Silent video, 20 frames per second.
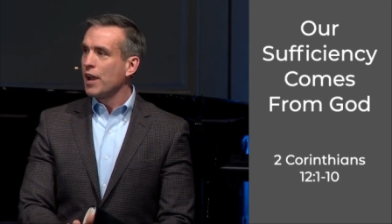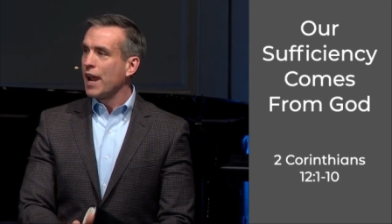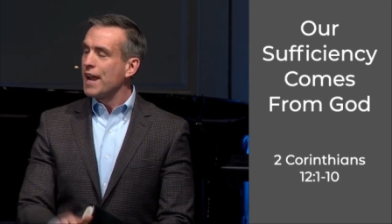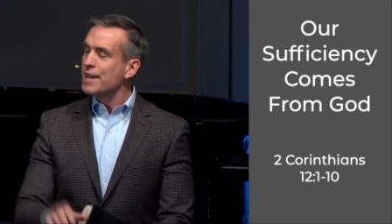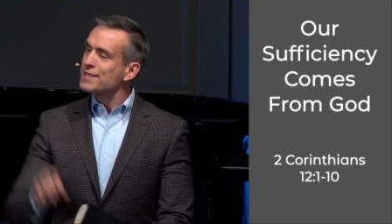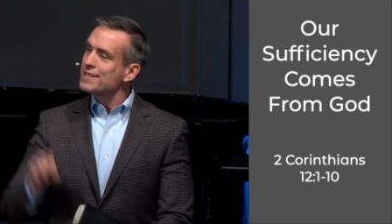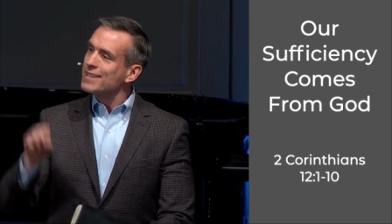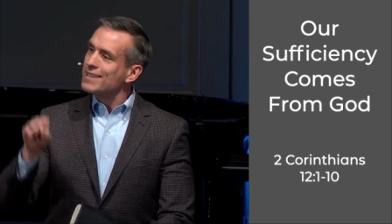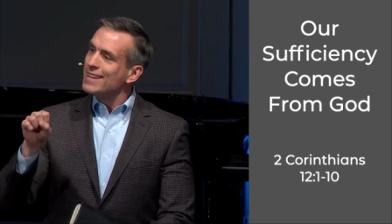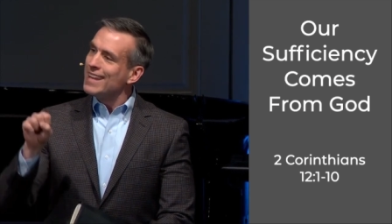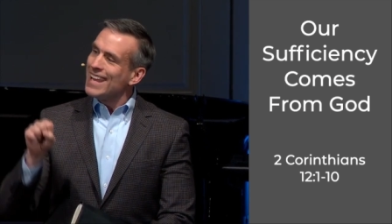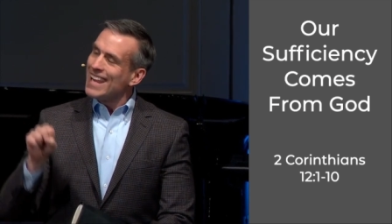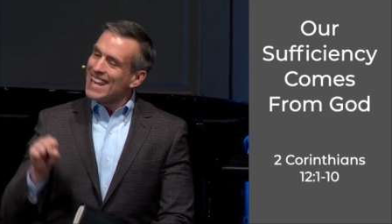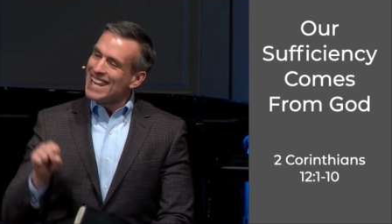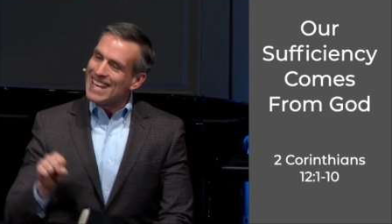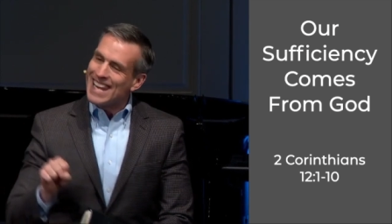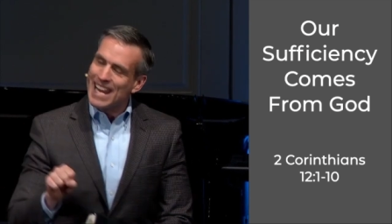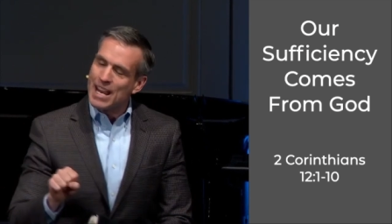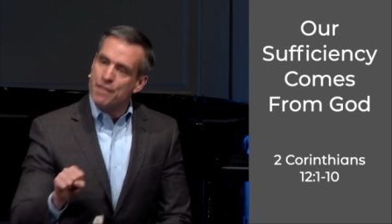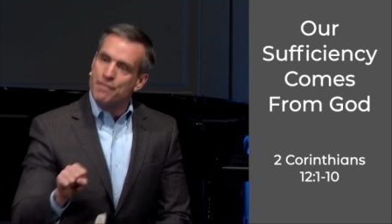It's
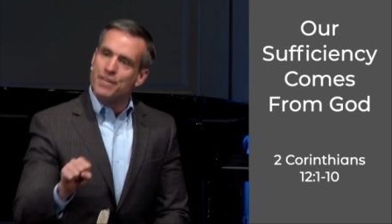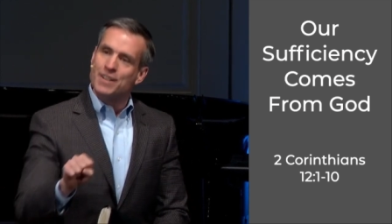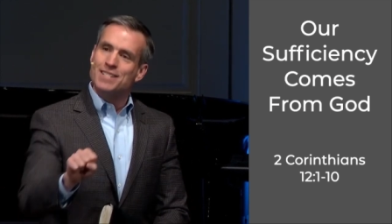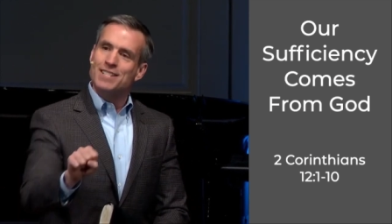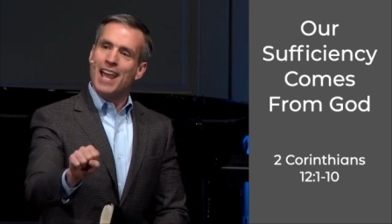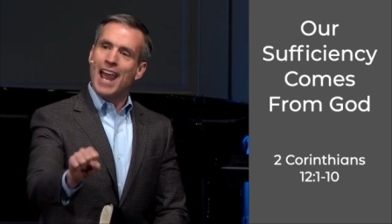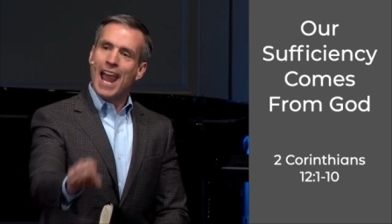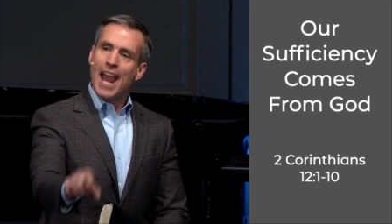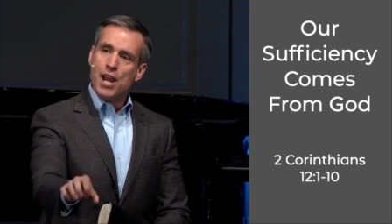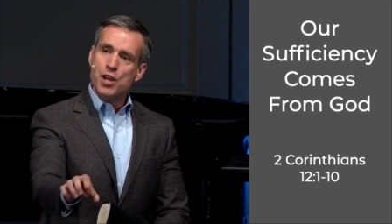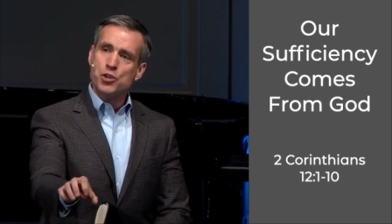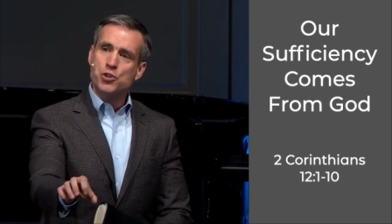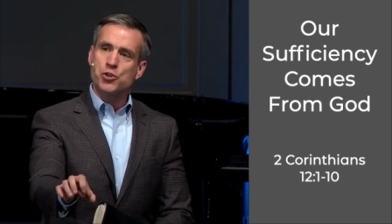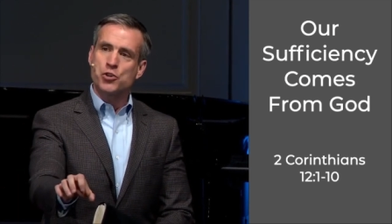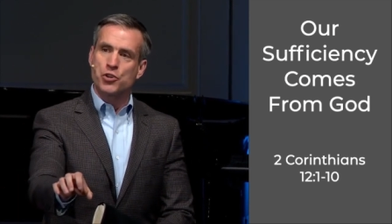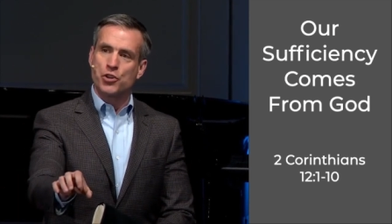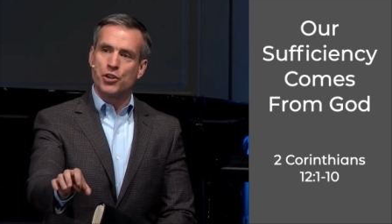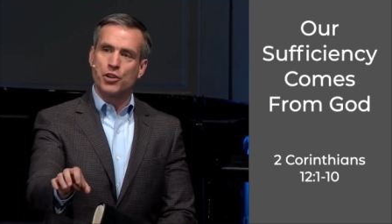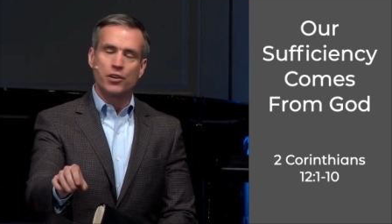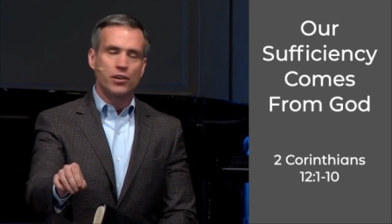an
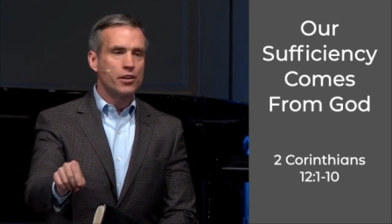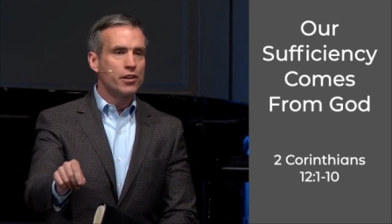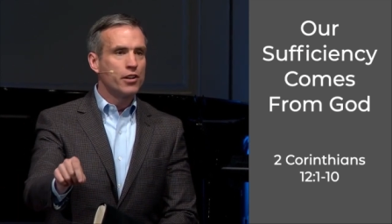invitation